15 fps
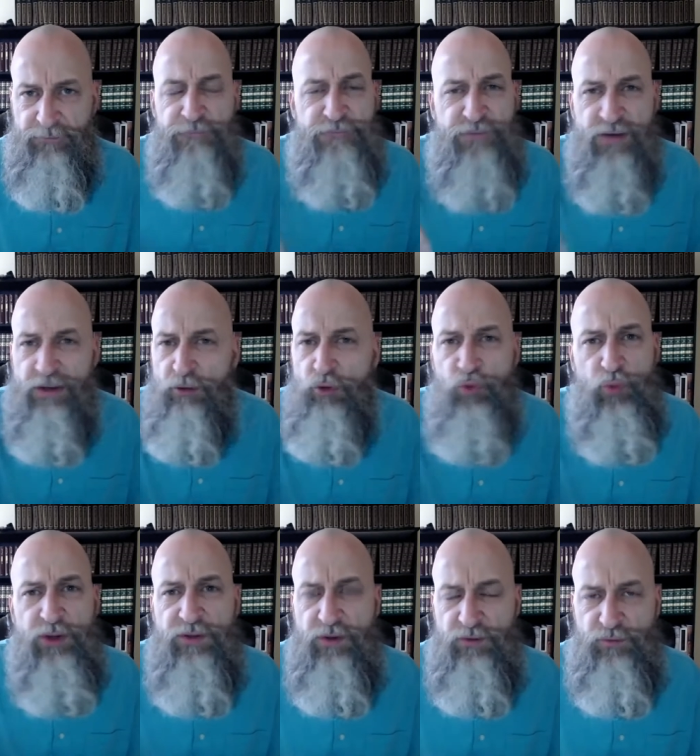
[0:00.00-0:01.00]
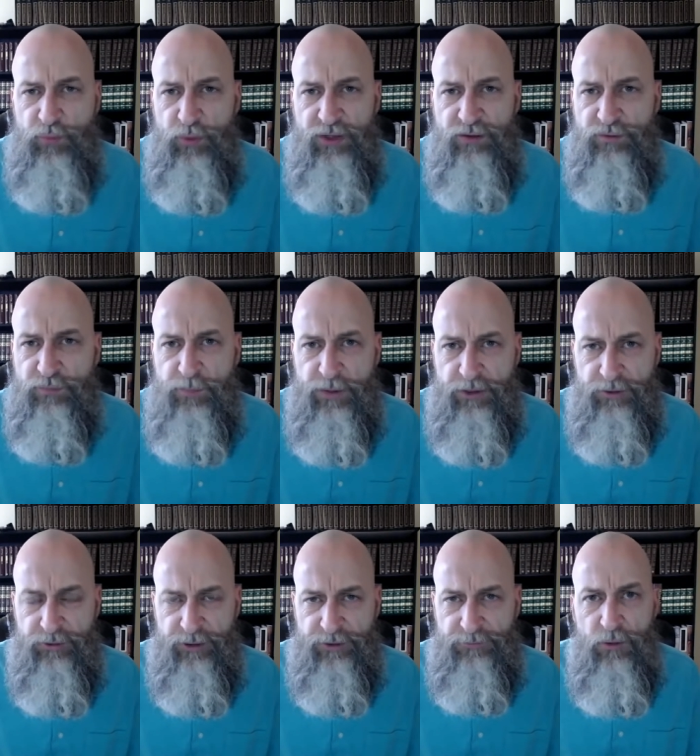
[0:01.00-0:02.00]
filled with his sweet
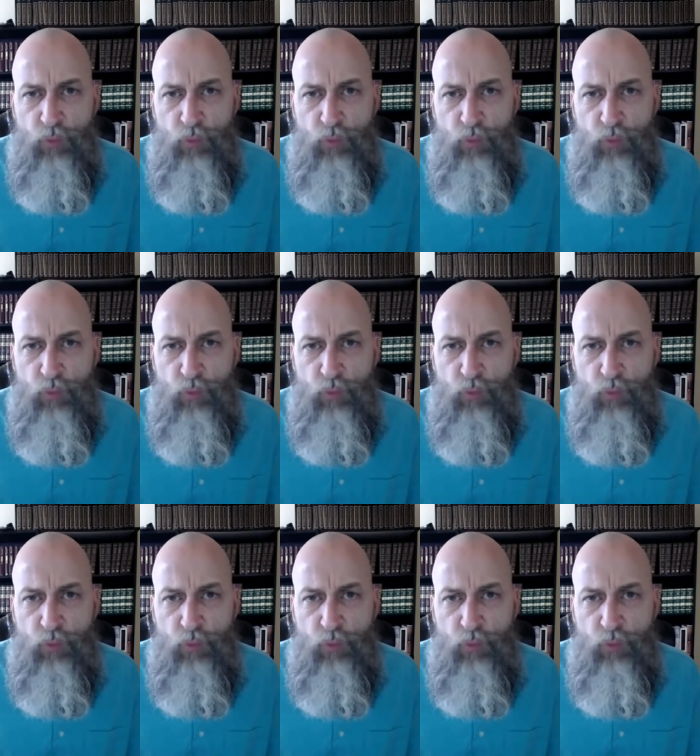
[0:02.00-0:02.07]
spirit,